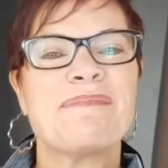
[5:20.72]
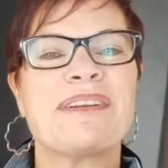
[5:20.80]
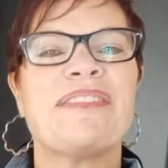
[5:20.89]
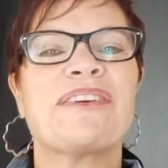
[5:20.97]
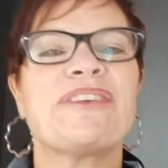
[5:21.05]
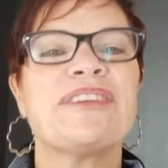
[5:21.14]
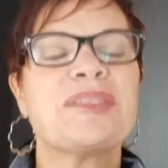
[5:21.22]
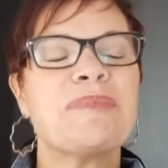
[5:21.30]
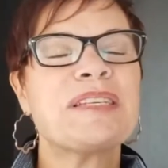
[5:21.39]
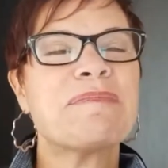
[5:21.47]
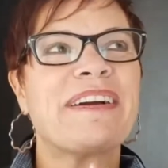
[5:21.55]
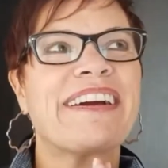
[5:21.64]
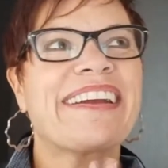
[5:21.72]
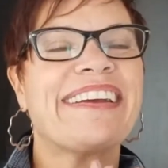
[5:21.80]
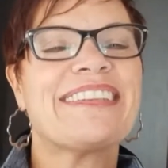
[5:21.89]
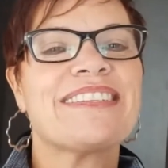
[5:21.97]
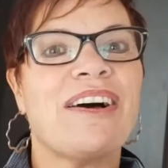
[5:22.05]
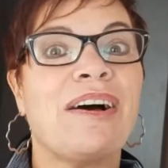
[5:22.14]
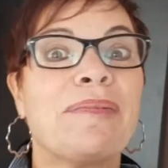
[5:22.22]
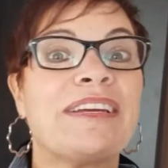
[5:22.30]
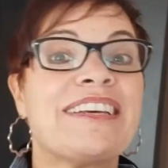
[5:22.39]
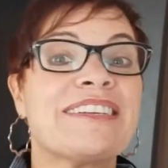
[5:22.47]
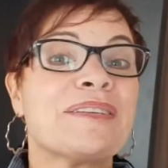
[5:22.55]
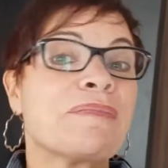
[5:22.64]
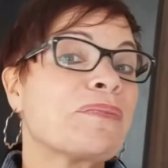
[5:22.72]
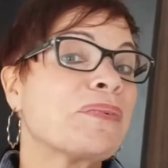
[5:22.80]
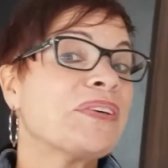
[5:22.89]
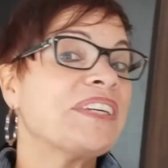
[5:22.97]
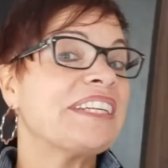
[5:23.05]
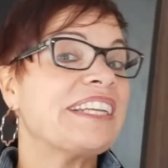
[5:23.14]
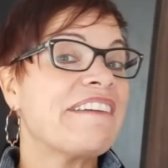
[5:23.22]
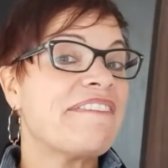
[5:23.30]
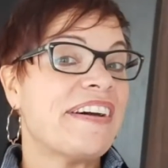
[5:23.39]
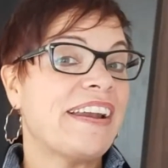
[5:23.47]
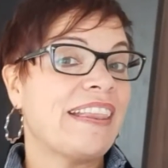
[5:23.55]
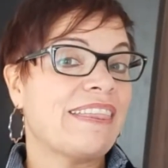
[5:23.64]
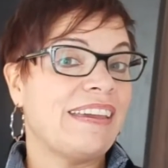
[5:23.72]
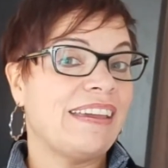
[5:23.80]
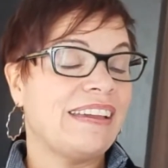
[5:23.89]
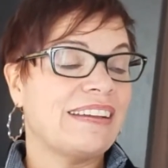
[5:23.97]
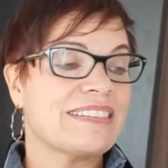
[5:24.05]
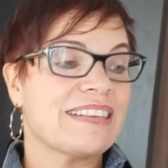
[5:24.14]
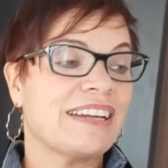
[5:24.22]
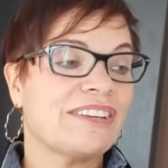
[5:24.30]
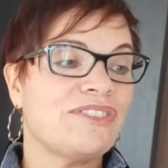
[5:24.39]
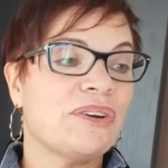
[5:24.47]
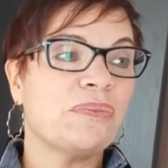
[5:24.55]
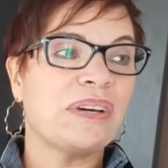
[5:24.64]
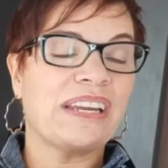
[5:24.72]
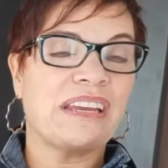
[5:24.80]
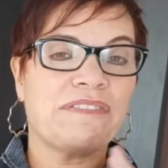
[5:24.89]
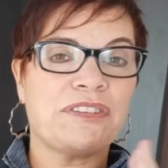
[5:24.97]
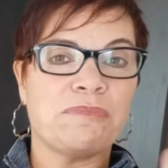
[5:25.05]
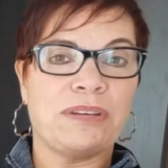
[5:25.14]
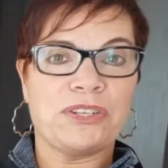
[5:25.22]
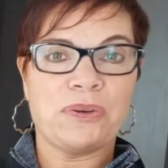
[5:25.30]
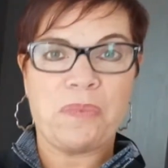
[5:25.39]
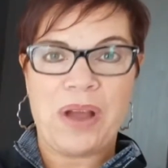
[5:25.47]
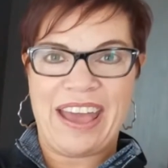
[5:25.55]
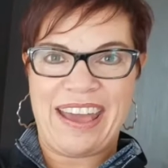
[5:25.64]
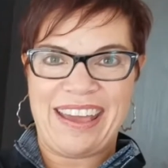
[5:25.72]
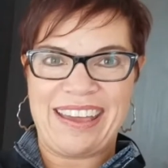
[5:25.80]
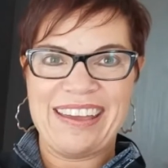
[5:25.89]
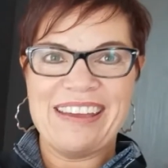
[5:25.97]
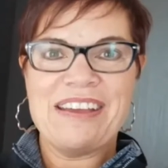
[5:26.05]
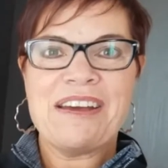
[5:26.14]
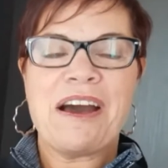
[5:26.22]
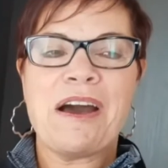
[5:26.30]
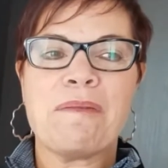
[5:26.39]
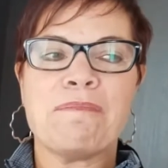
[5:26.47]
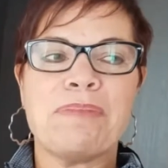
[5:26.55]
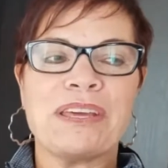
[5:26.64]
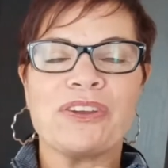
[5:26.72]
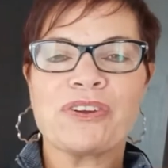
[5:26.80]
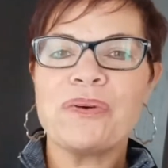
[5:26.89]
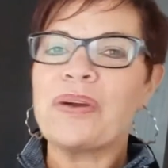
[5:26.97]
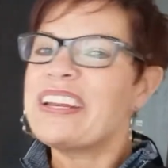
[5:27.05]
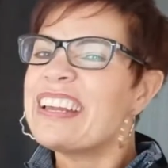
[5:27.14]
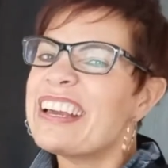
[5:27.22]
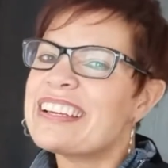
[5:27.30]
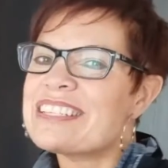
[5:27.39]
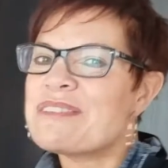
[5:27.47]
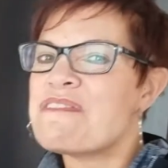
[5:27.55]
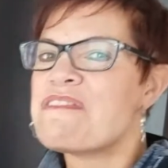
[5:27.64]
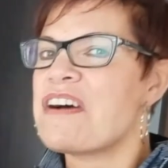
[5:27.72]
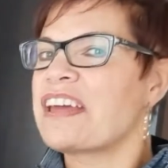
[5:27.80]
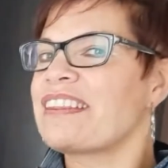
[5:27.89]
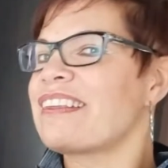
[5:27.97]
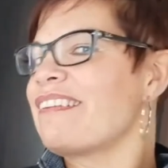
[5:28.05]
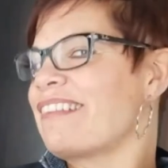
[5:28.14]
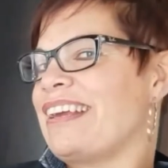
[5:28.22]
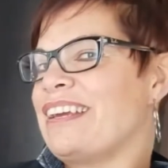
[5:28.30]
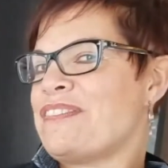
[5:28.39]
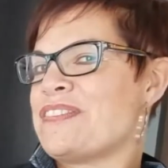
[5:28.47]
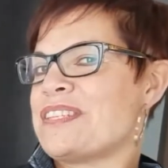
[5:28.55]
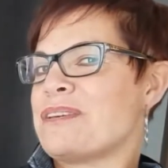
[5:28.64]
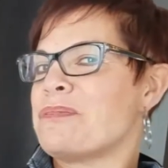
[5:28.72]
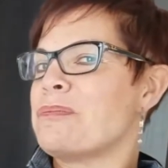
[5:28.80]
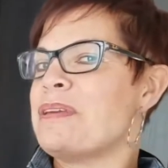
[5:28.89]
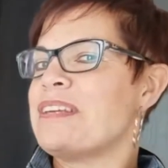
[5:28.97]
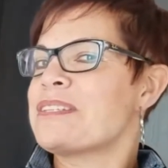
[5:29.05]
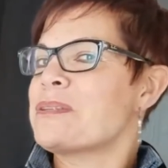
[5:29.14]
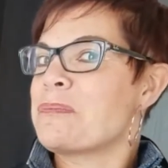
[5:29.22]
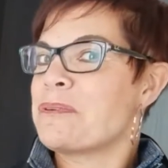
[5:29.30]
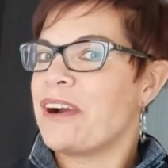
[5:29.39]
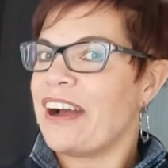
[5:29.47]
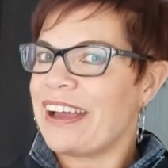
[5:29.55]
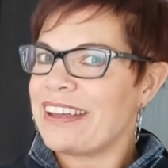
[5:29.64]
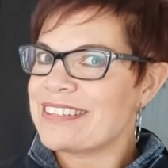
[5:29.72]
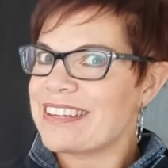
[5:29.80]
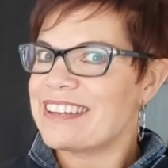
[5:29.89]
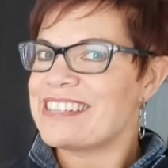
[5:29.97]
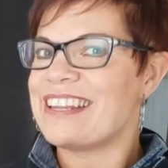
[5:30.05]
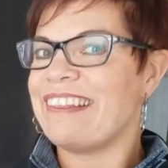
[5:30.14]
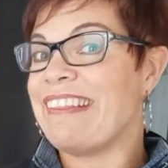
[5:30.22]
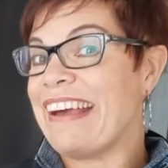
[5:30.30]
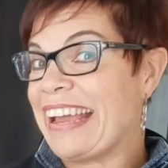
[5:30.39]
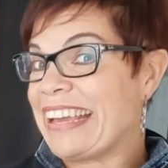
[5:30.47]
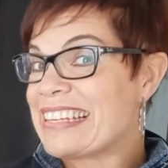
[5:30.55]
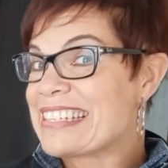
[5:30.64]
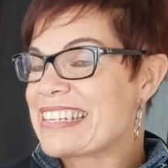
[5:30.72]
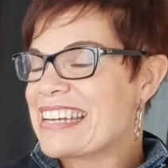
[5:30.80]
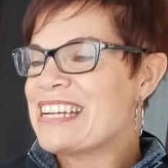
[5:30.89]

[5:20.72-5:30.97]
but on the Christmas markets, AMA does some really fun things, and I don't want to give too much away, but you're going to get some fun little gifts that will be a surprise and a delight.